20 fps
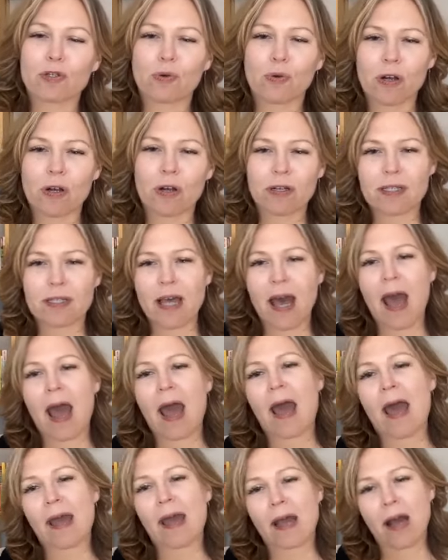towards the
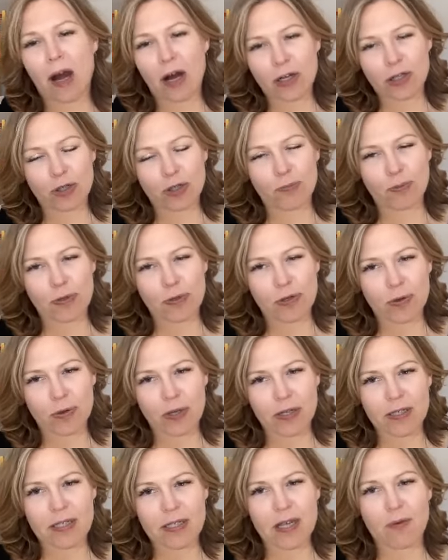ag
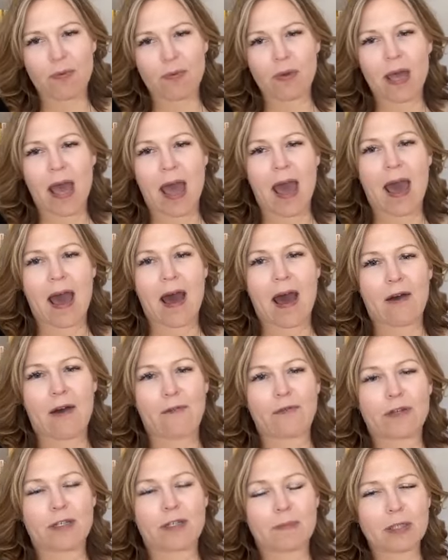entrepreneurs that we
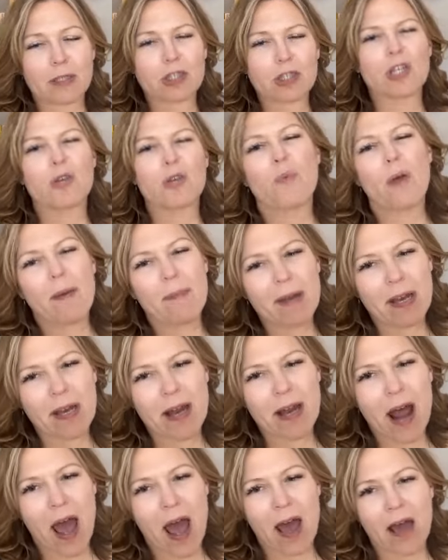have, especially women
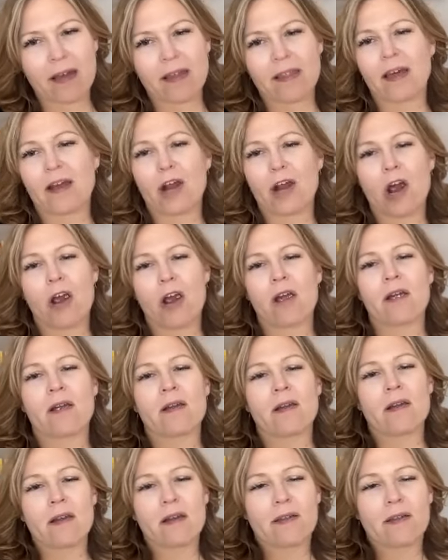in ag that are